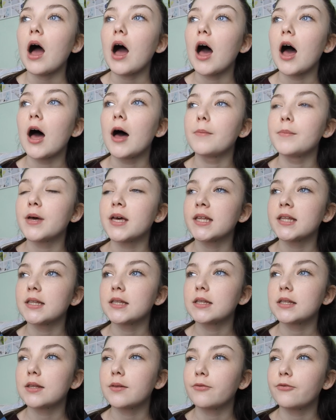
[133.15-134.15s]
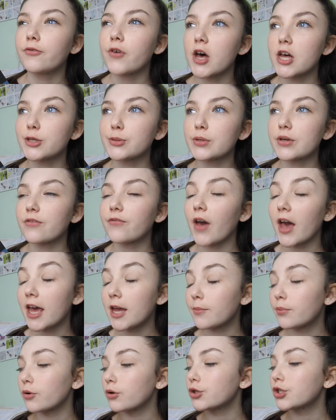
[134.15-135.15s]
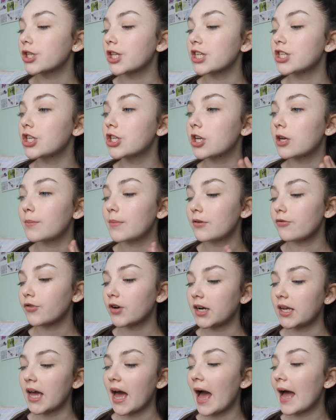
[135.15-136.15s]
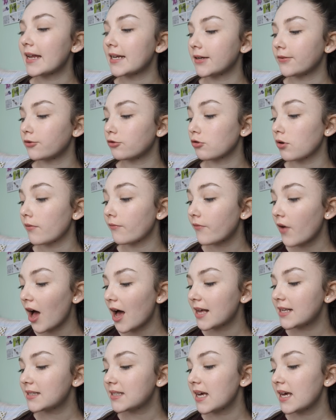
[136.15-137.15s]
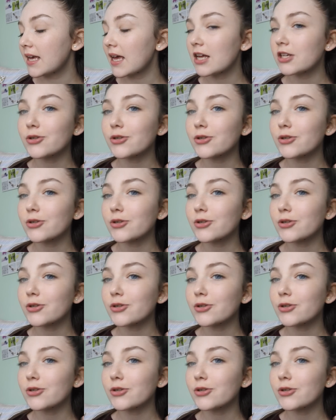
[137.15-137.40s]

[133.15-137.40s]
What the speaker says: in the first week of April, so this is going to be really handy for revising.